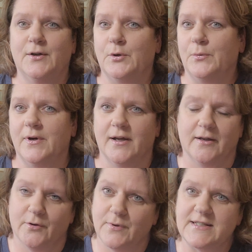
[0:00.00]
We're not
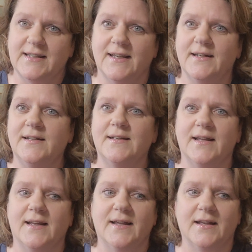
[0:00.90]
going to risk it.
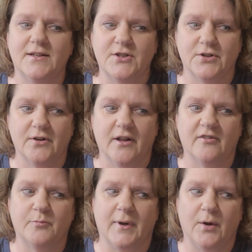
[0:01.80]
And sure
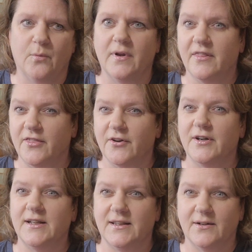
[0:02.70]
enough, by
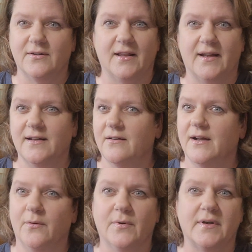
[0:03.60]
1:30, they were like,
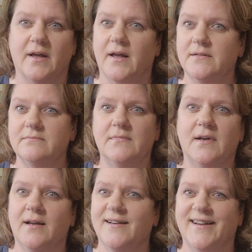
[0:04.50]
okay, we're done.
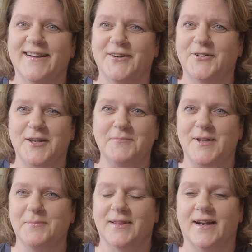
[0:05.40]
Getting
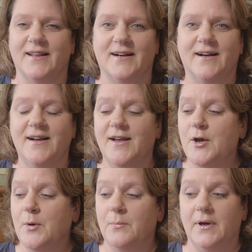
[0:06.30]
people out of there.
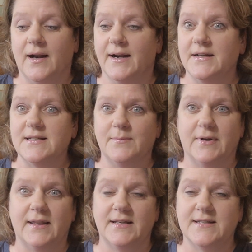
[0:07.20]
But honestly,
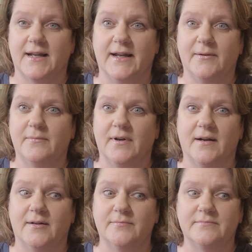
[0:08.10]
by that
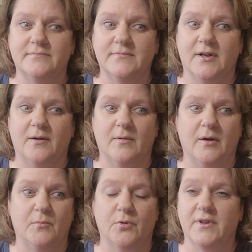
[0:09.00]
time,
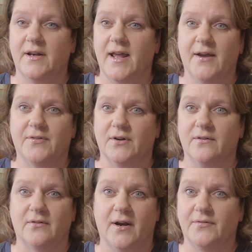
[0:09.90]
more than half the
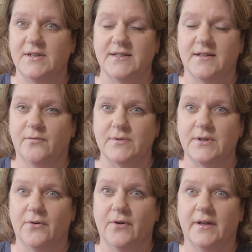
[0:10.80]
crafty stuff was
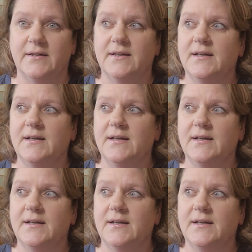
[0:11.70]
gone,